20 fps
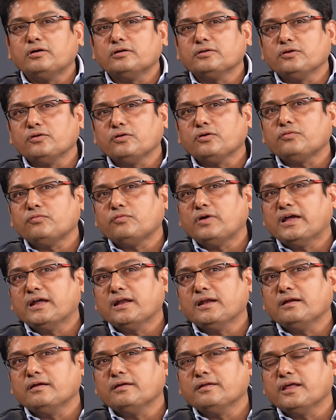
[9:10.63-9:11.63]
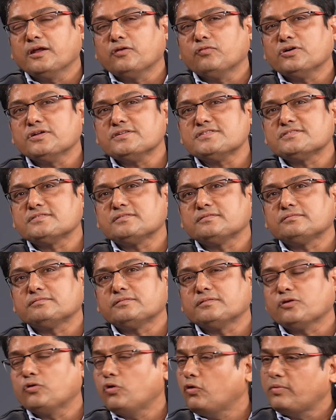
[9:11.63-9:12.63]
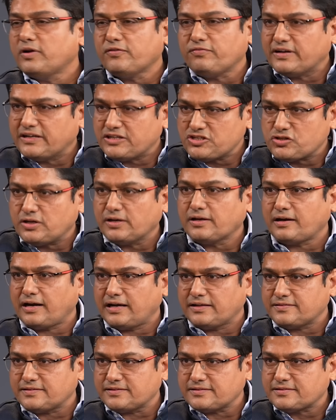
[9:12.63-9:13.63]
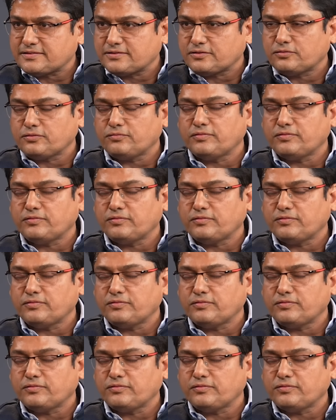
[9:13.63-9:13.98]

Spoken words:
while there was global financial crisis.